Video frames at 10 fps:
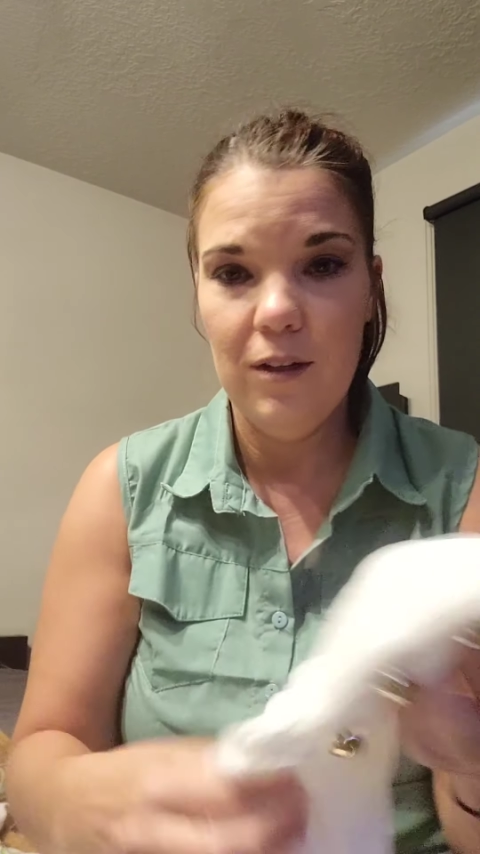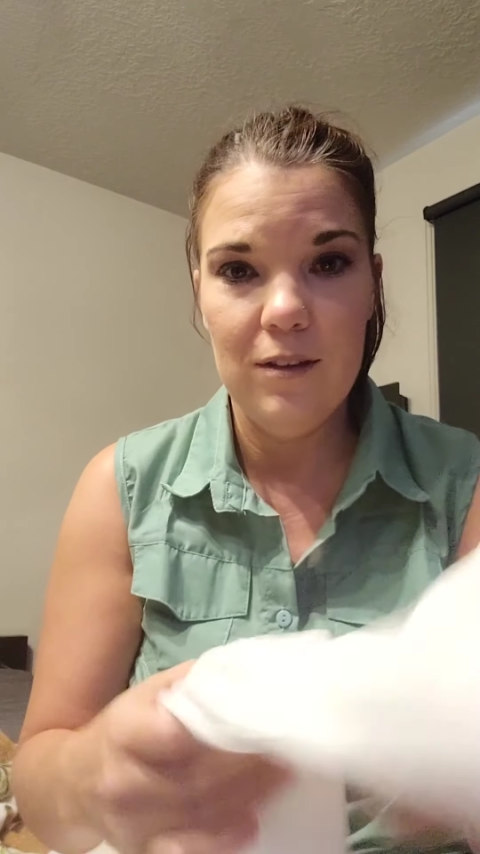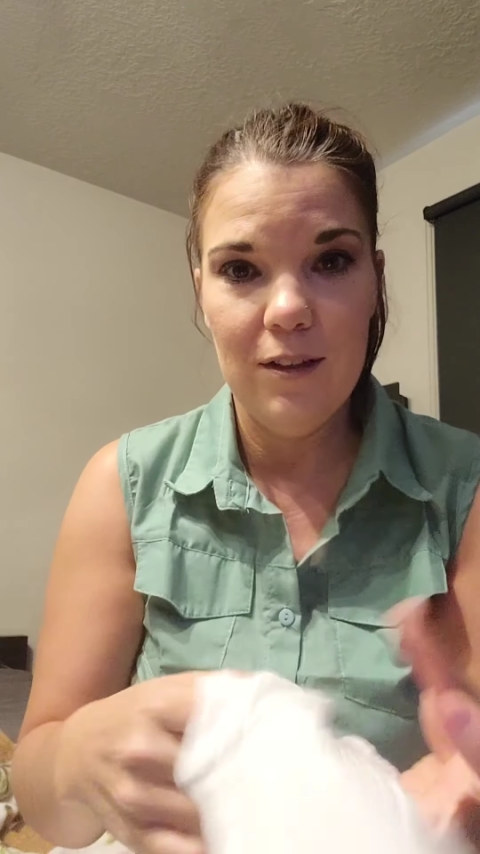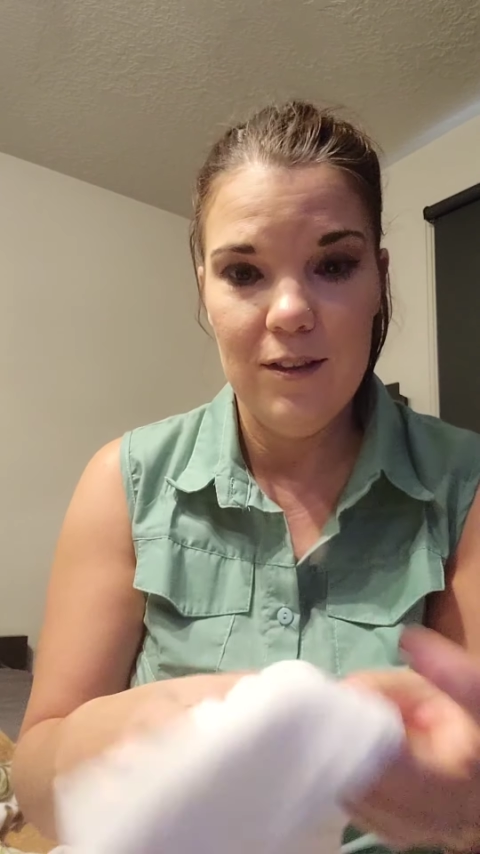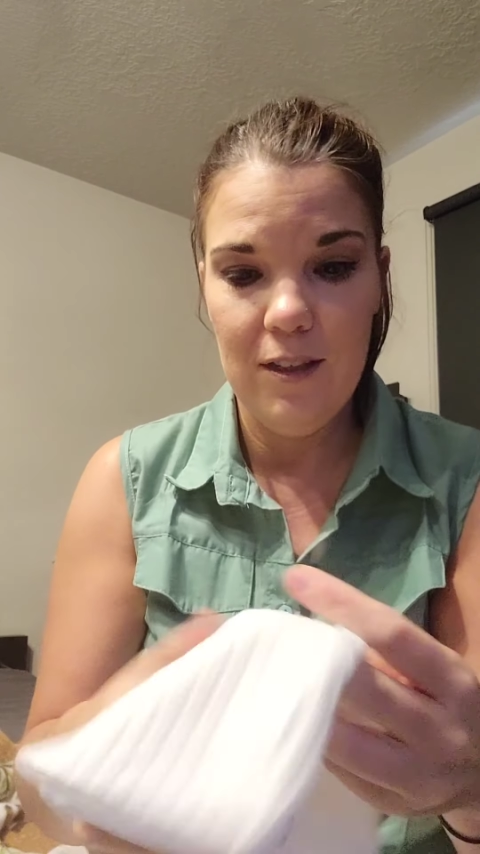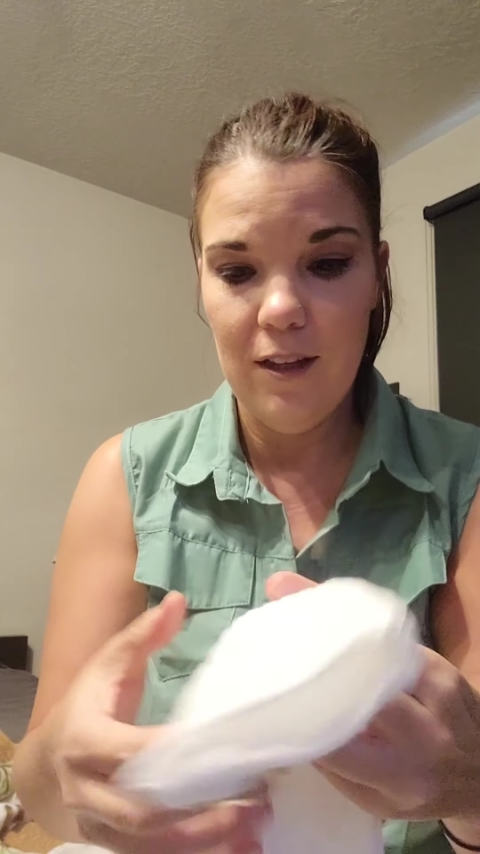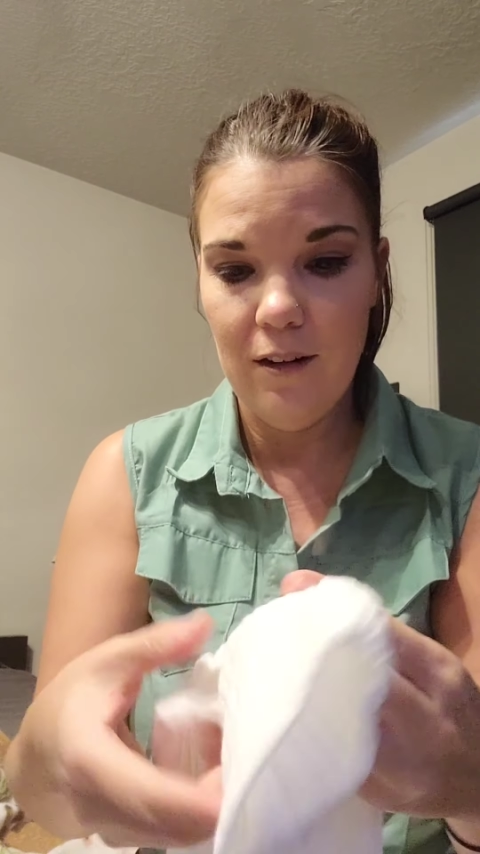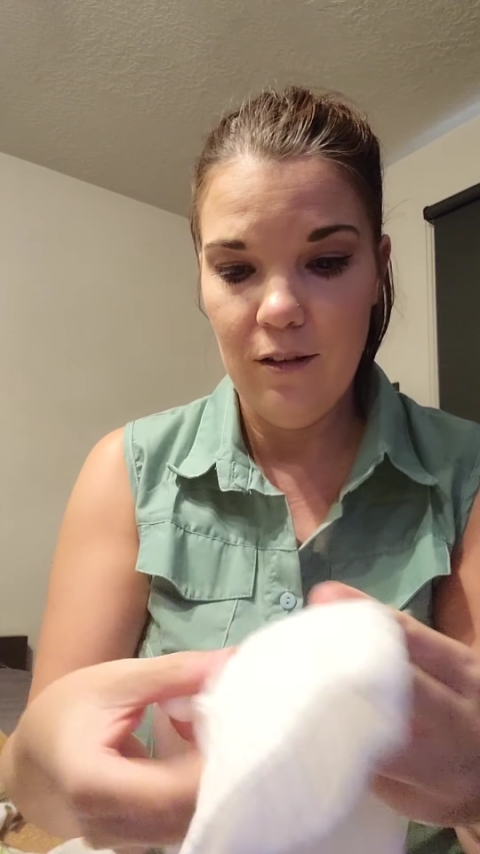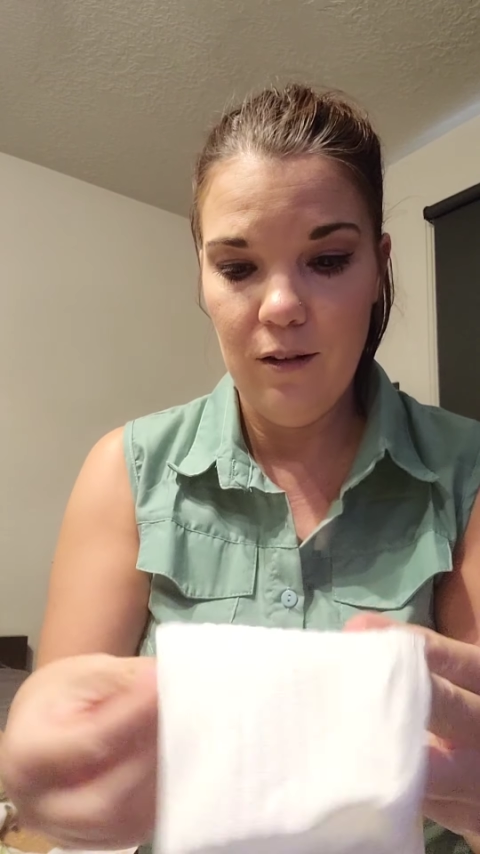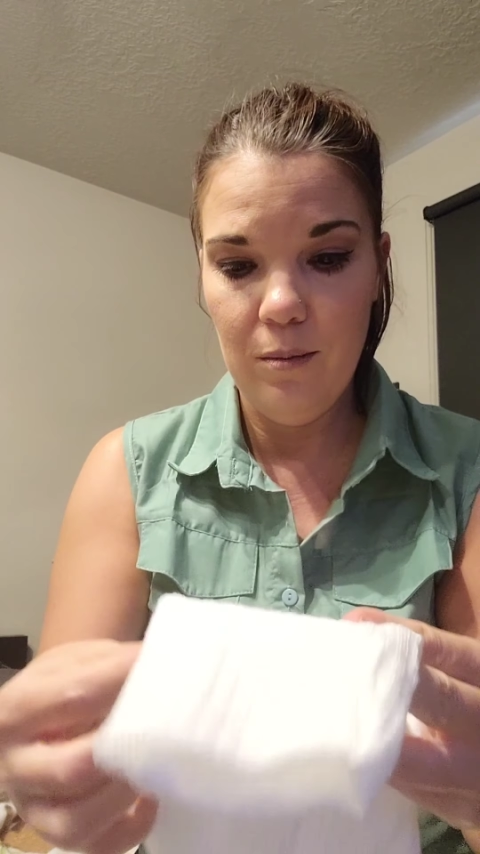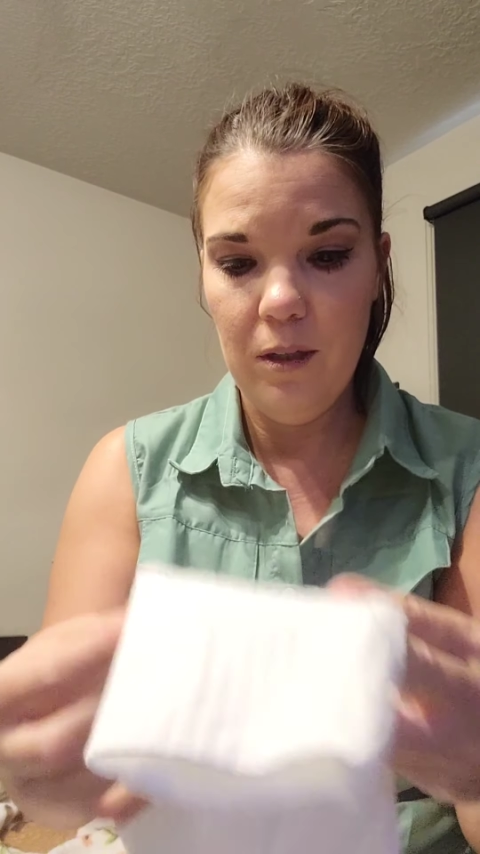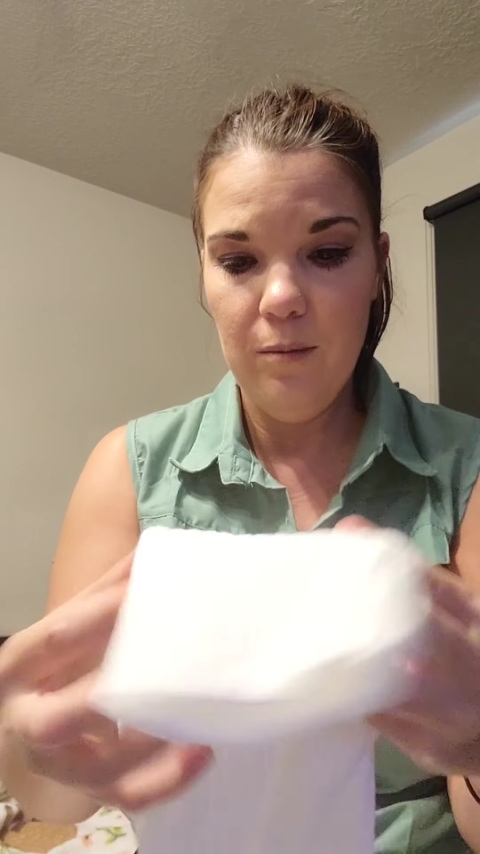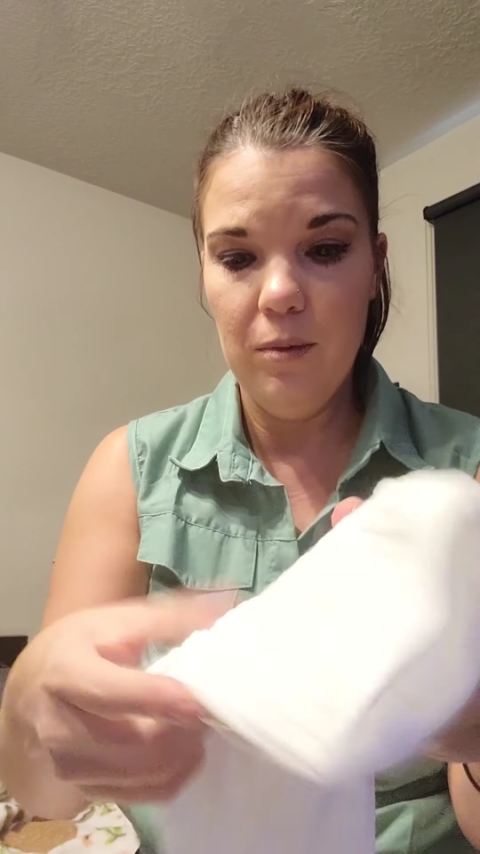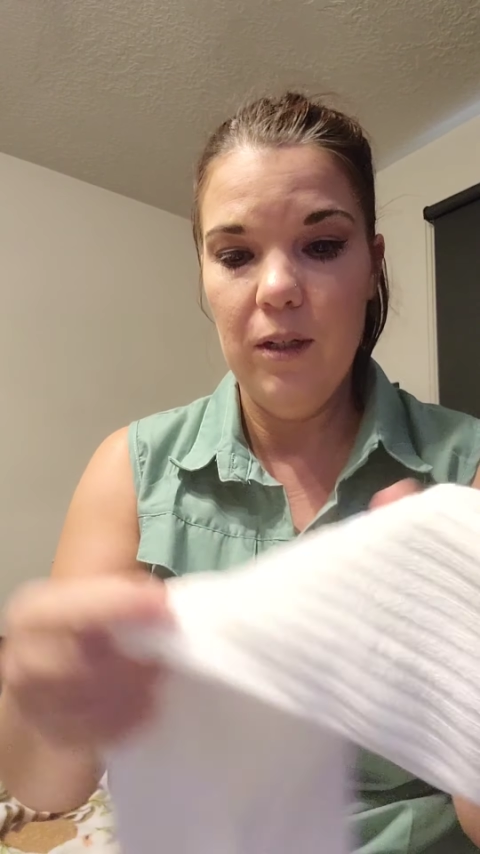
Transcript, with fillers: you guys could see that a little bit.